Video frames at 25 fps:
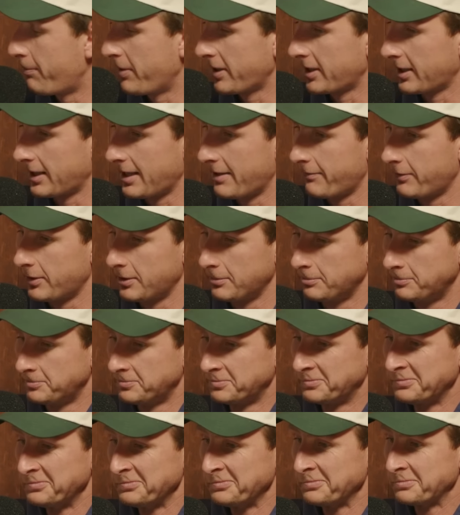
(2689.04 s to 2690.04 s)
at pick 11.
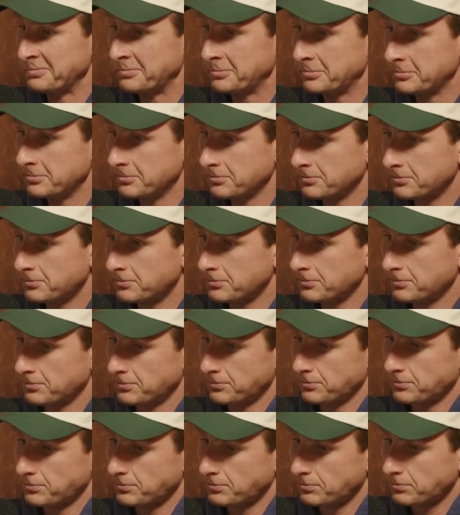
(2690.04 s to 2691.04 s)
So
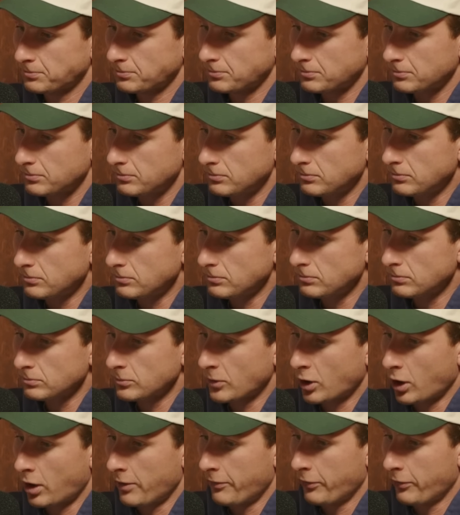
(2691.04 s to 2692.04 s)
I'm just going to check. check Go